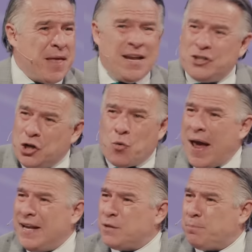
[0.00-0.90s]
It is the
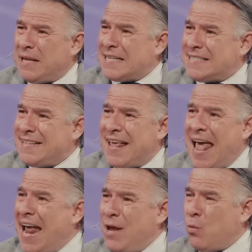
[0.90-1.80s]
greatest blessing that
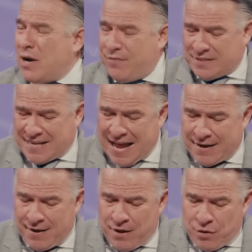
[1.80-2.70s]
any one of us
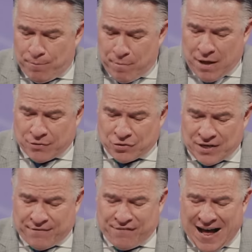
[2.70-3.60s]
can,
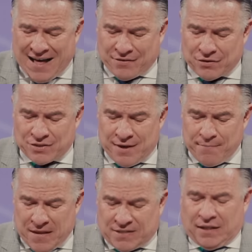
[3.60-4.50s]
mothers and fathers,
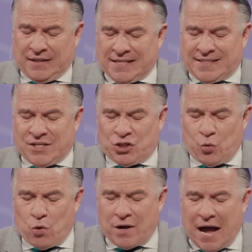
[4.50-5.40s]
is to listen
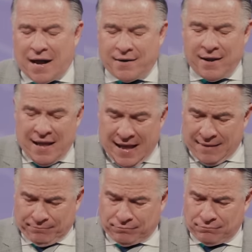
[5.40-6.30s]
to, oh God,
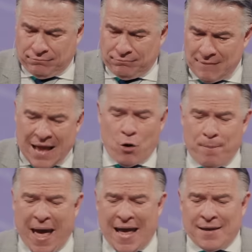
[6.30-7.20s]
and
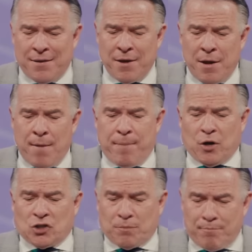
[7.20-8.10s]
obey.
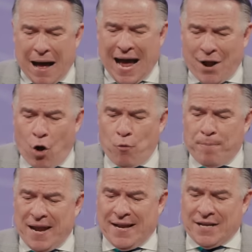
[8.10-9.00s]
Because my
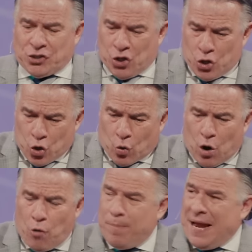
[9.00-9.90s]
obedience,
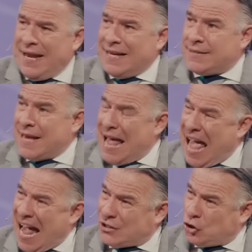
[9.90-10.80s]
your obedience,
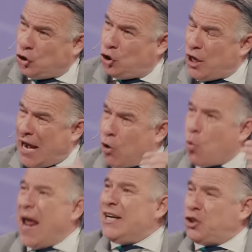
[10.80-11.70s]
has
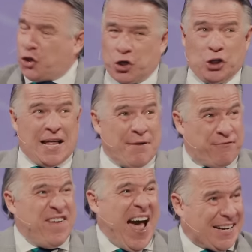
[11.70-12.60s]
generational
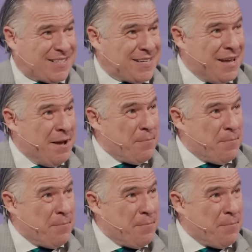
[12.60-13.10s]
effect.